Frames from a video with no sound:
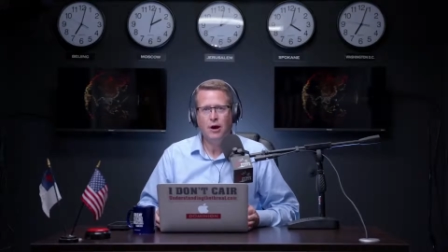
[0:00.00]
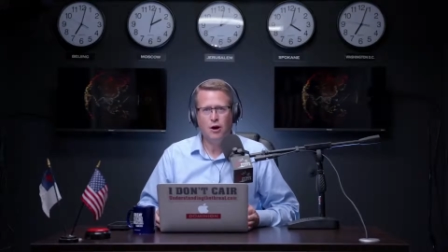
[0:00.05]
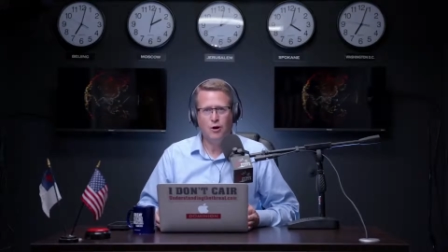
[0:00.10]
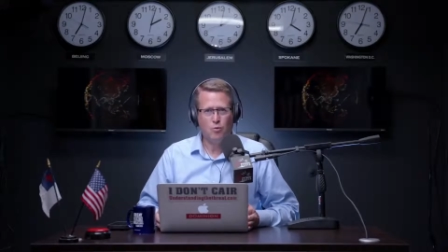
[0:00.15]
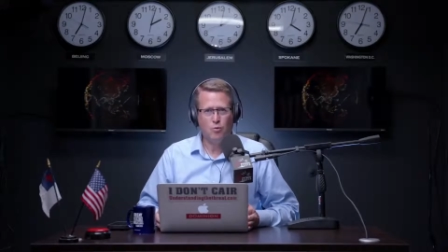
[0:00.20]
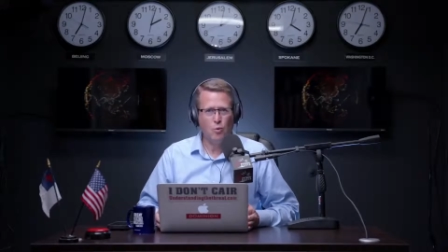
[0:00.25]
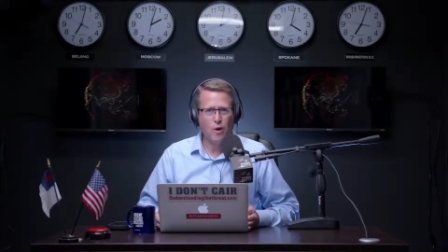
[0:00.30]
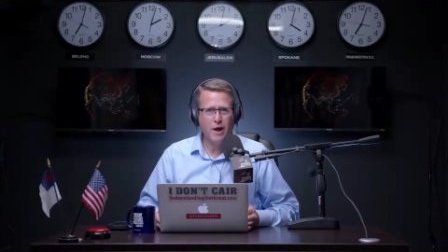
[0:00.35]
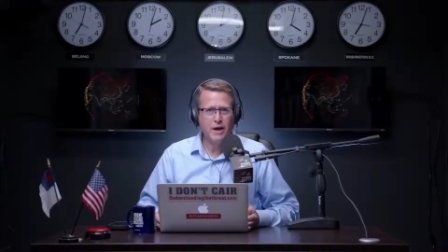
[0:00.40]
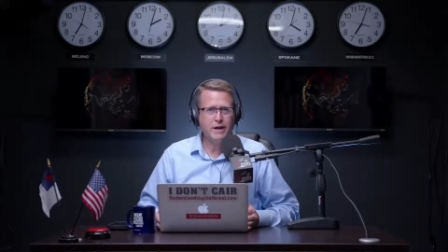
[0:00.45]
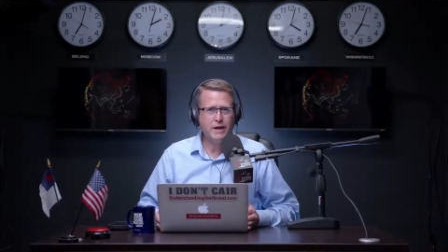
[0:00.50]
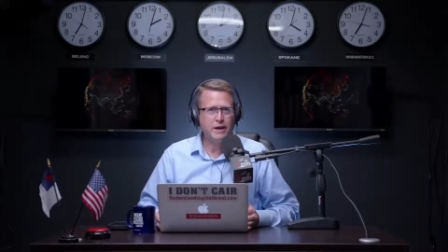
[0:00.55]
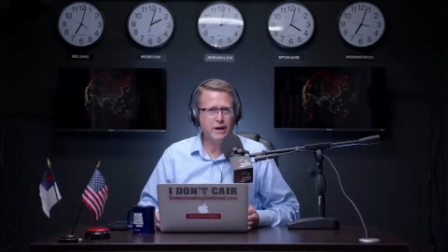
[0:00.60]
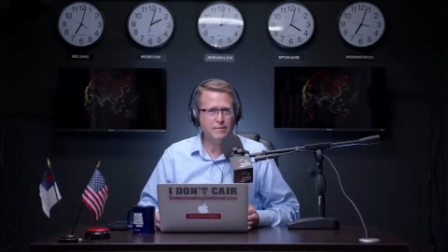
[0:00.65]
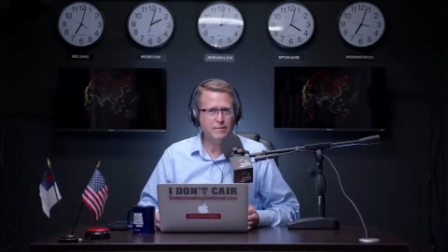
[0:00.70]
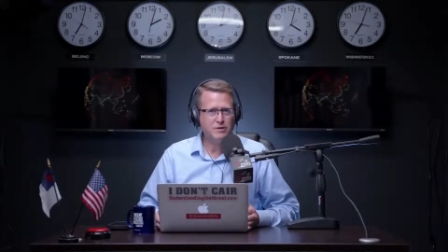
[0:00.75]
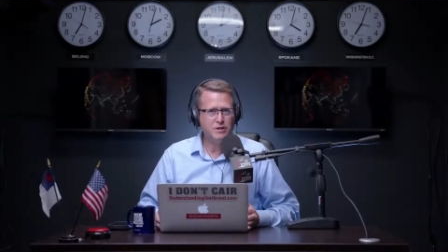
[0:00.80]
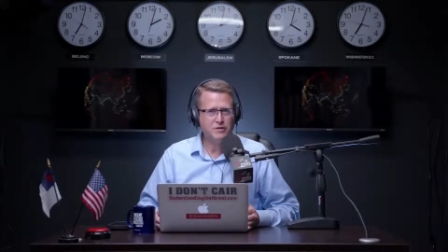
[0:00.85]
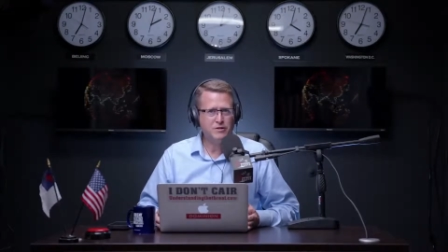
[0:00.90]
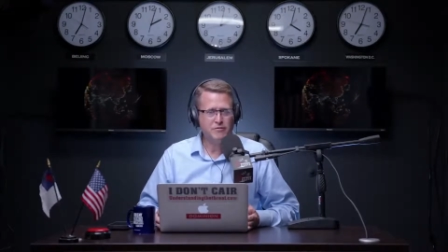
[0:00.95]
are waking
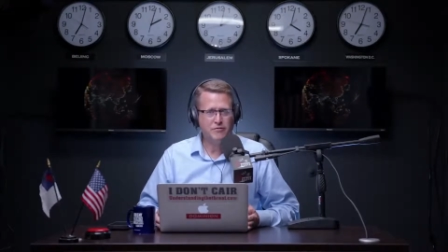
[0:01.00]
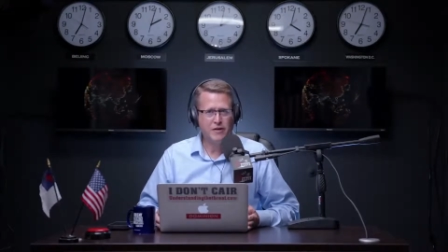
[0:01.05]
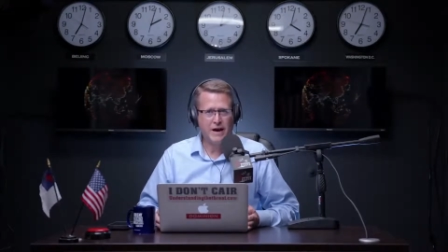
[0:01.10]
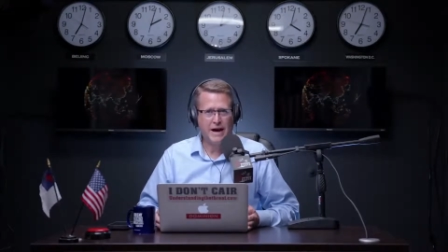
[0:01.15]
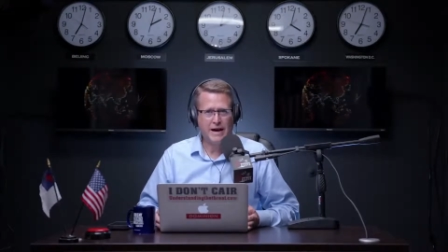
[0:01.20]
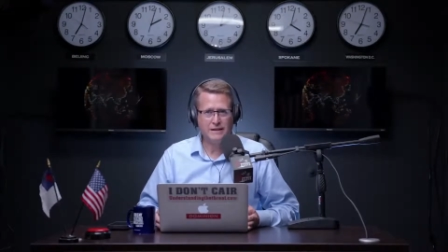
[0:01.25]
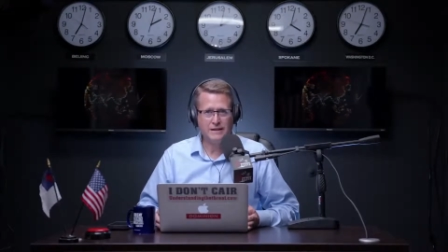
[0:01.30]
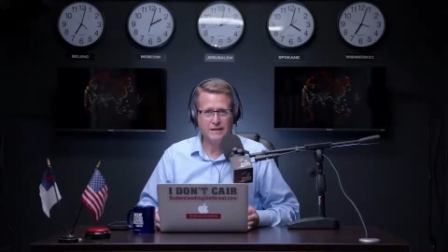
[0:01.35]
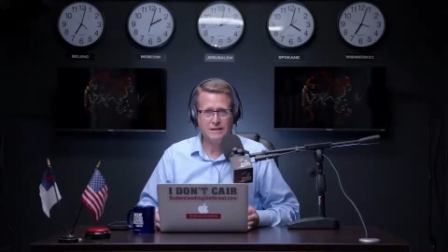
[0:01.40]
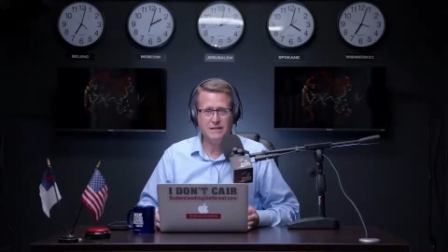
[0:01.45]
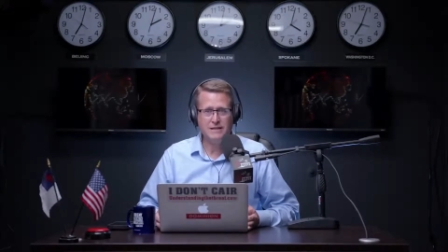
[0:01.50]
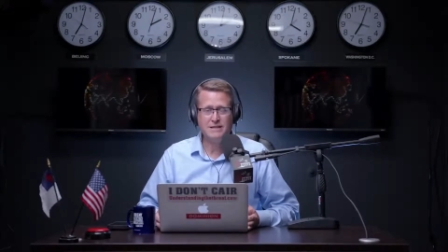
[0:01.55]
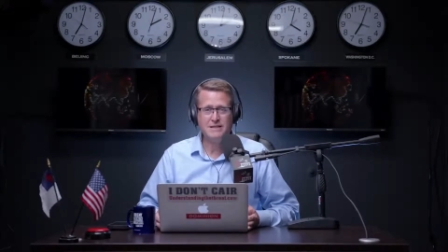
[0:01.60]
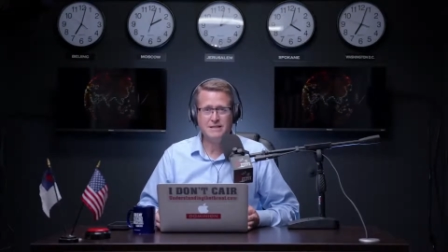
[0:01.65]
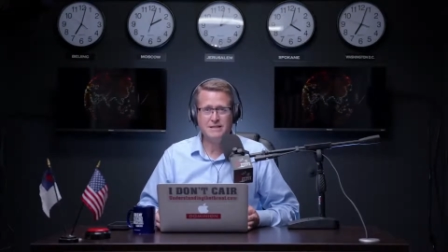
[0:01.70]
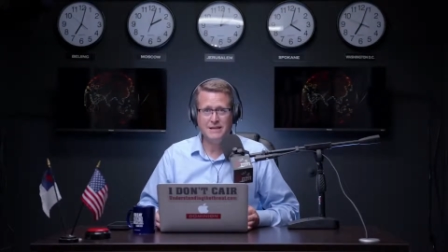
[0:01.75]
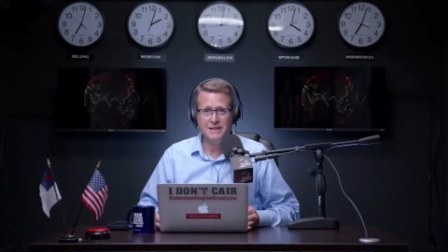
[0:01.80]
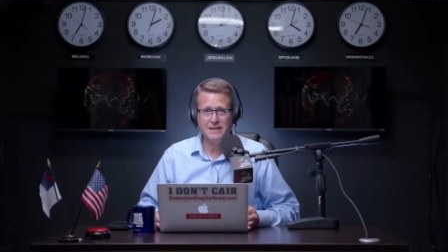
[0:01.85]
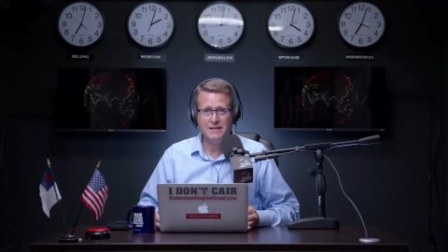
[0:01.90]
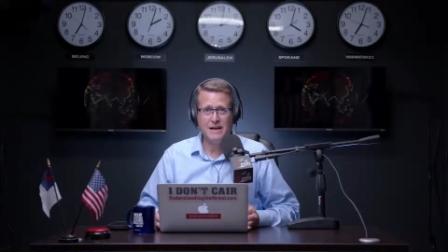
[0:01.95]
up to the fact that this
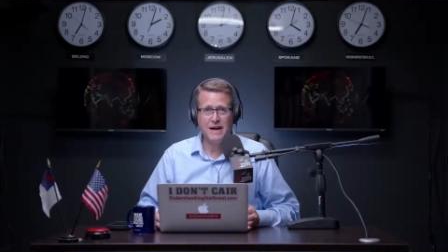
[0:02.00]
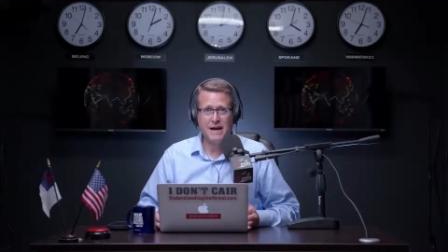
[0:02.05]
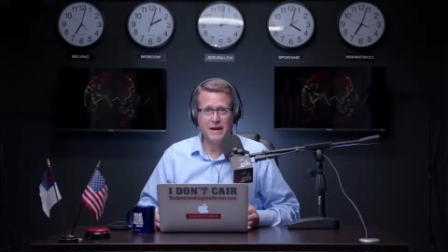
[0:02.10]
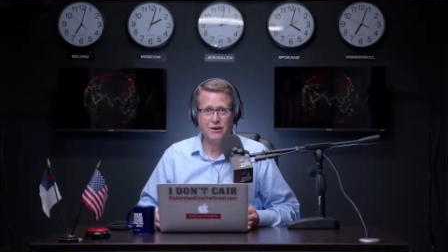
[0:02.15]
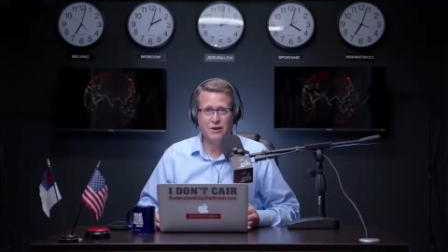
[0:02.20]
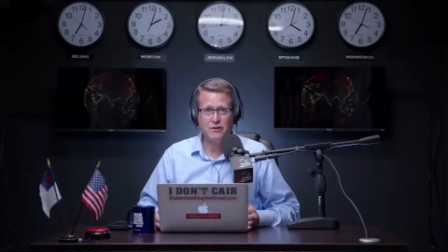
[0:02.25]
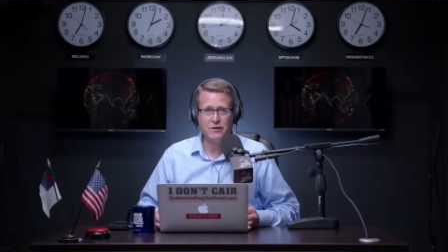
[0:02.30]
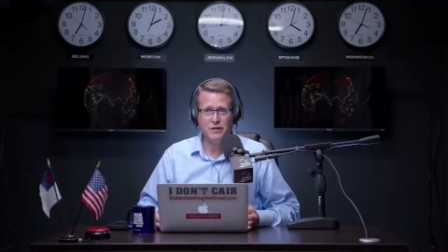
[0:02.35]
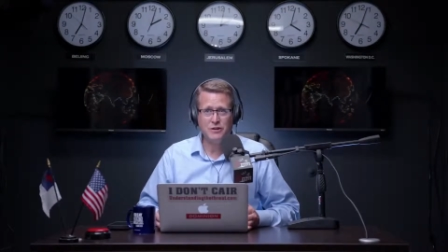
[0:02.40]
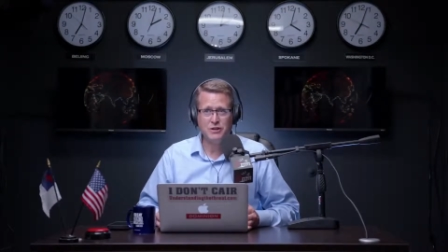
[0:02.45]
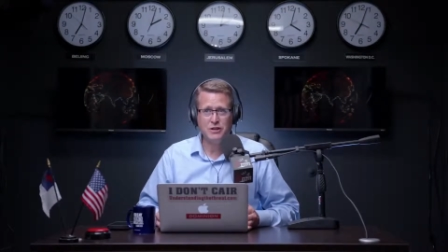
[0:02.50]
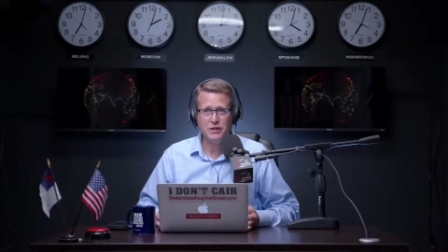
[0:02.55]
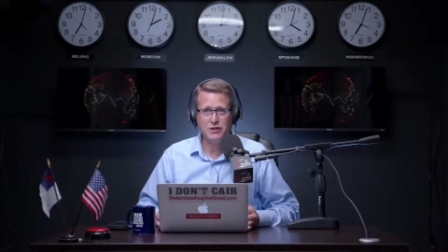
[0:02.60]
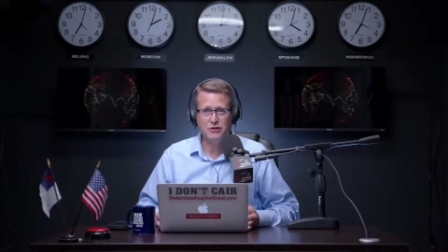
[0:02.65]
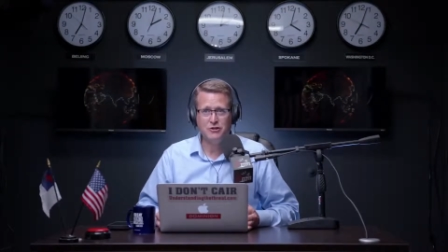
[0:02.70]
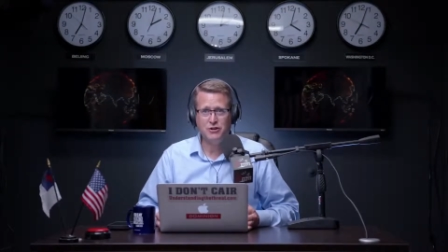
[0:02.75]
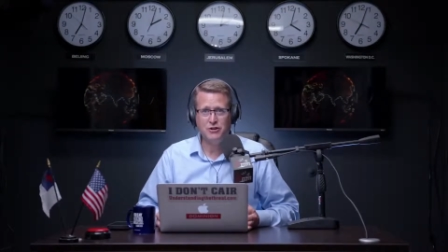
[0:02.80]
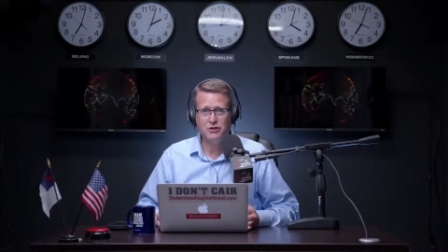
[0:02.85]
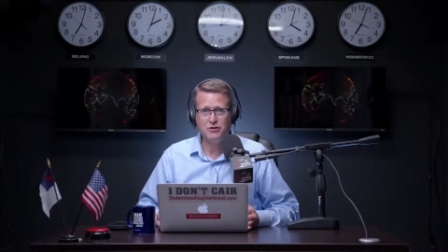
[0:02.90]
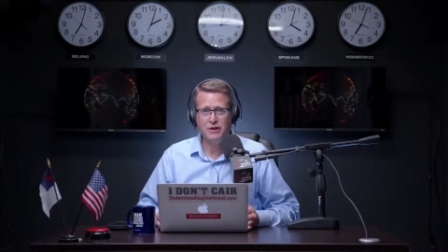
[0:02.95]
is an attack on this
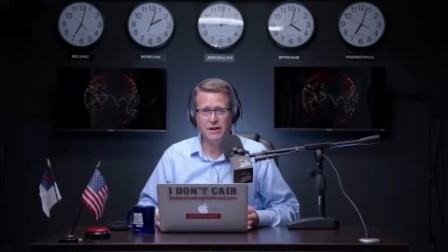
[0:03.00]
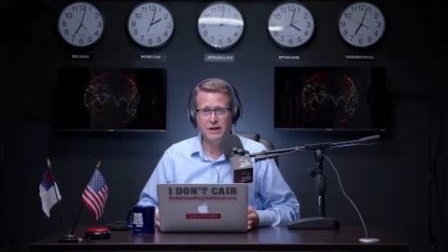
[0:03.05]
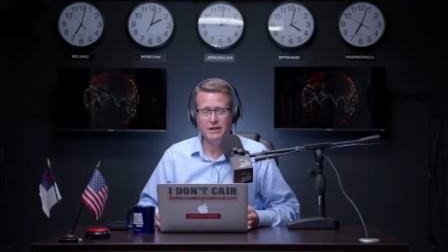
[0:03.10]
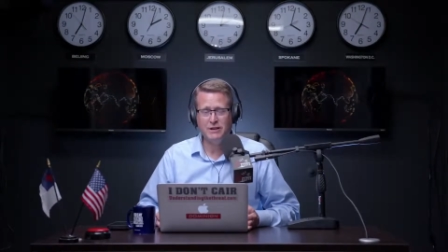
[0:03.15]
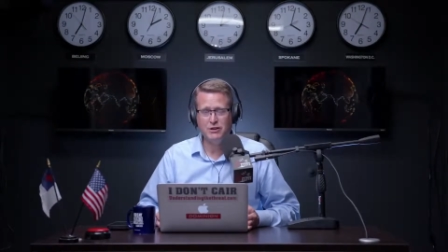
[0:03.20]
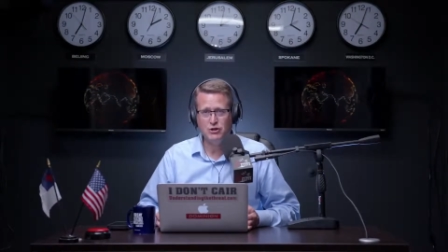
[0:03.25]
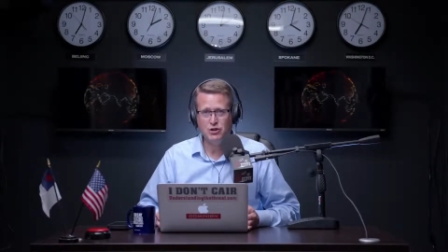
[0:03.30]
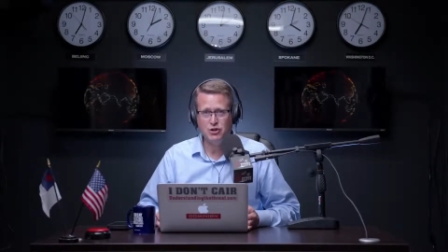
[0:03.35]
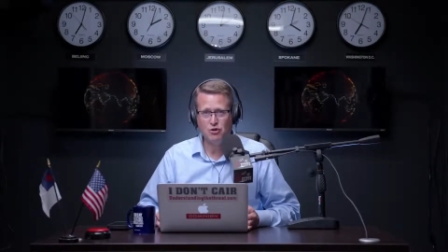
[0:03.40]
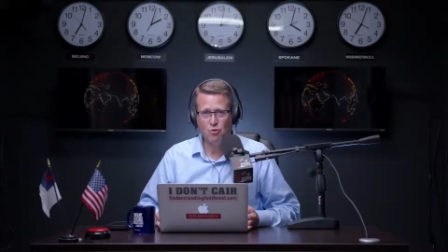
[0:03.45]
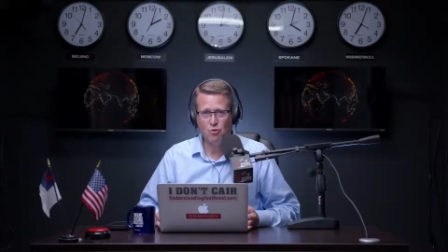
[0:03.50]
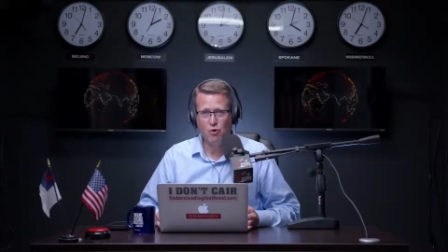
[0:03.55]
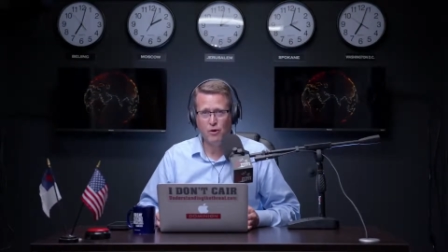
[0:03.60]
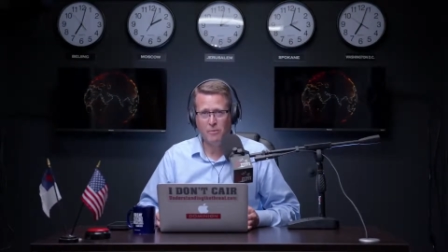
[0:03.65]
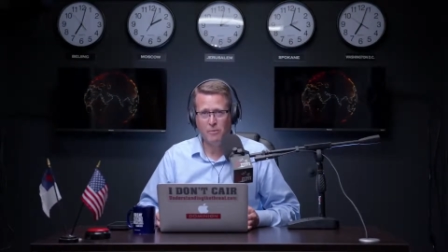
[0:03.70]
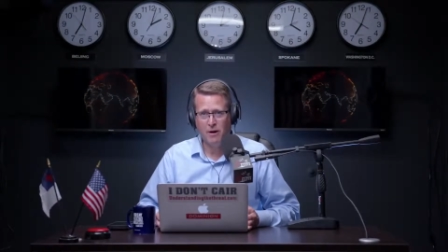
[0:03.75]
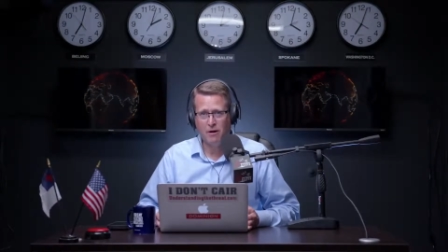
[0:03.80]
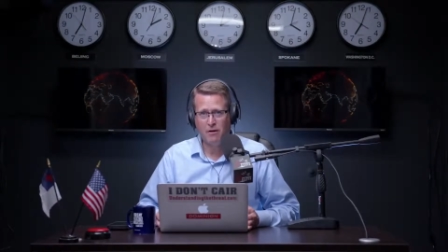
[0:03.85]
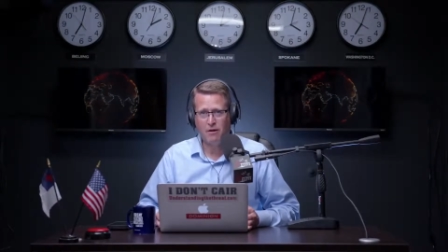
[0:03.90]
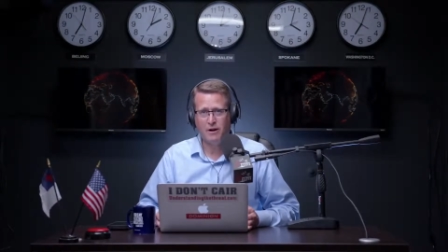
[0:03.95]
country to try to
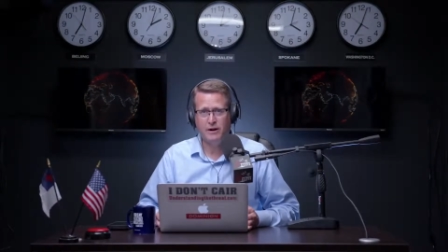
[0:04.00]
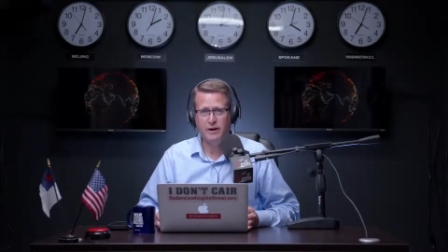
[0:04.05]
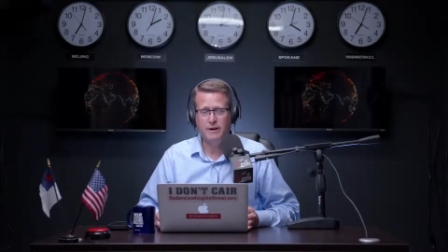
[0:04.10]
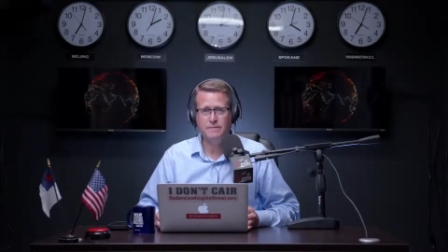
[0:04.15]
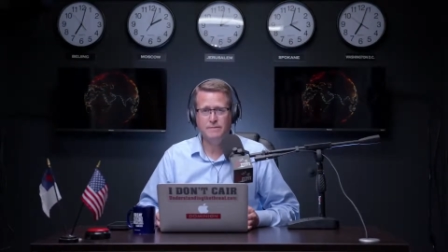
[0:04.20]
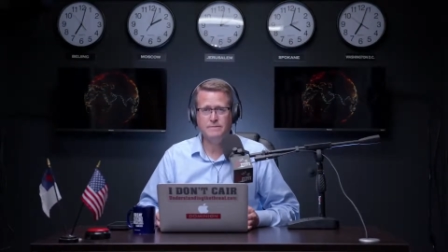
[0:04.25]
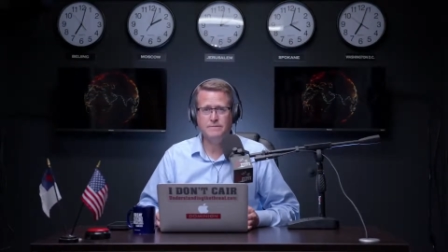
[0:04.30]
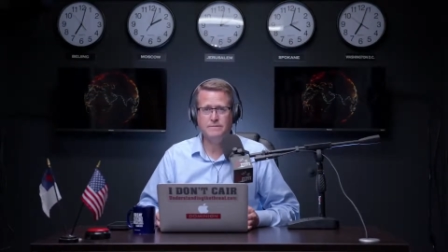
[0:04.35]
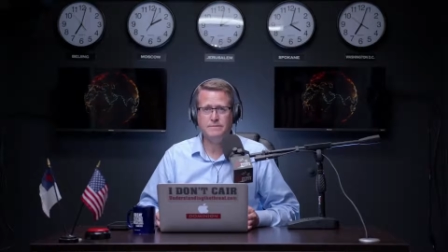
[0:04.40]
destroy America.